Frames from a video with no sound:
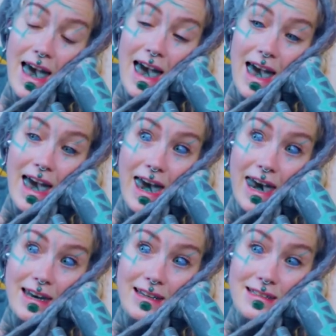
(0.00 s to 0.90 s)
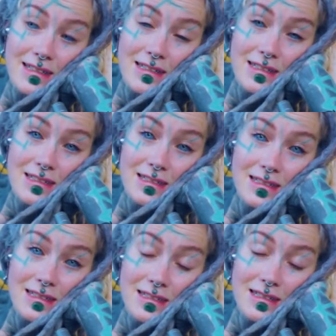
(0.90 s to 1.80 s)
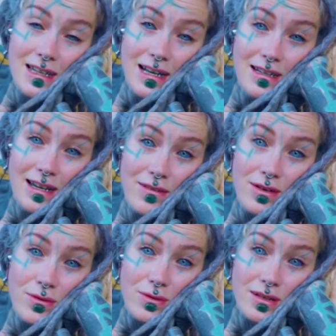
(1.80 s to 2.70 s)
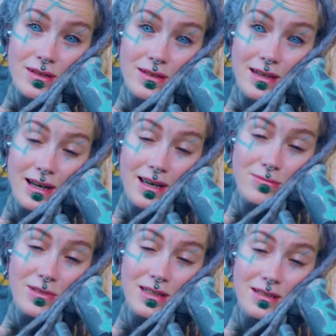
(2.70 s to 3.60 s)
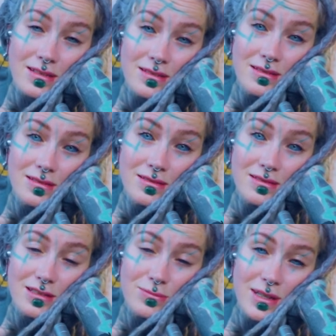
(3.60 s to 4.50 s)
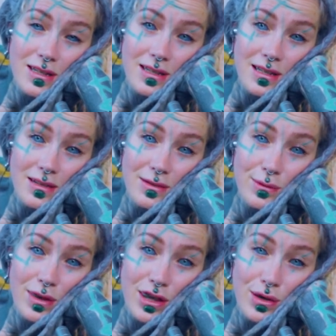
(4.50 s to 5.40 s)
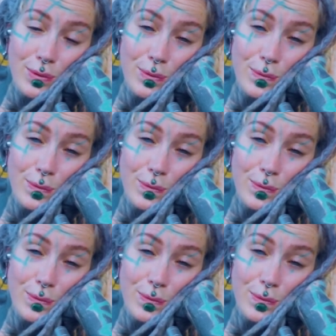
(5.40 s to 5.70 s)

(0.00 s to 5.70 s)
and tell it everyone that I'm here speaking with you.